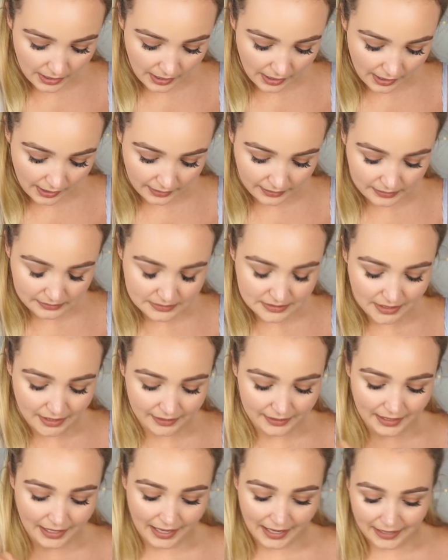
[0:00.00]
and
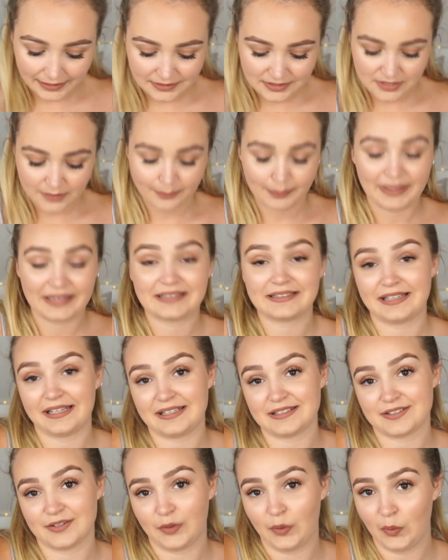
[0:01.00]
I had to pick
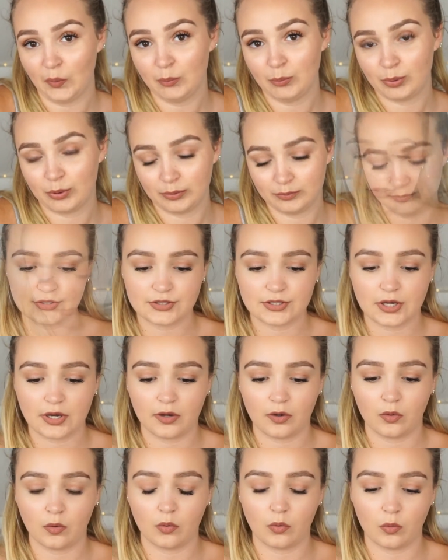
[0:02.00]
these up.
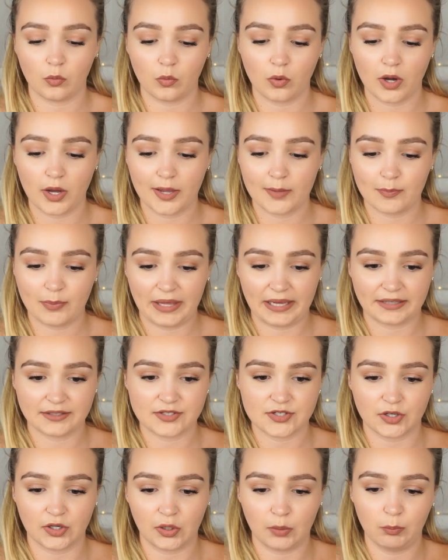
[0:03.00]
So what I
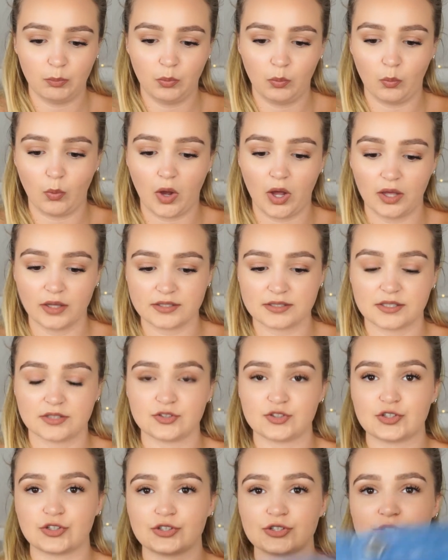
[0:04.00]
picked up was
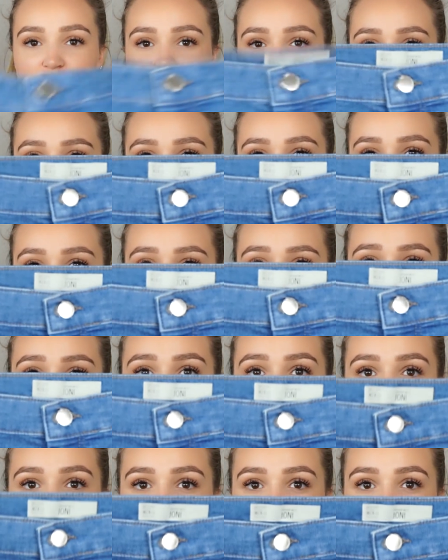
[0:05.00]
just some